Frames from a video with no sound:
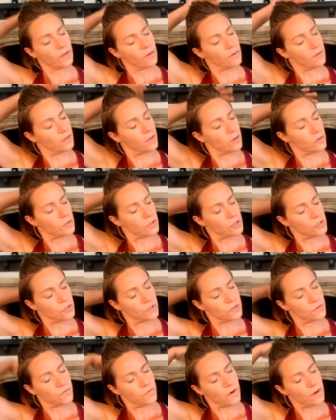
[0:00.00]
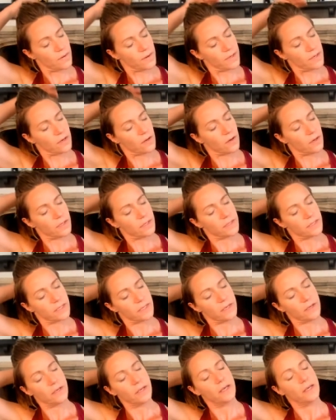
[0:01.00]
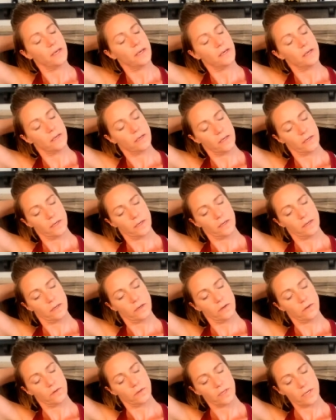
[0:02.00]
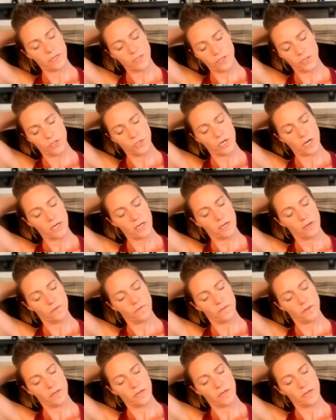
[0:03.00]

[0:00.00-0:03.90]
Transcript: And the oxygen's flowing nicely along that channel of the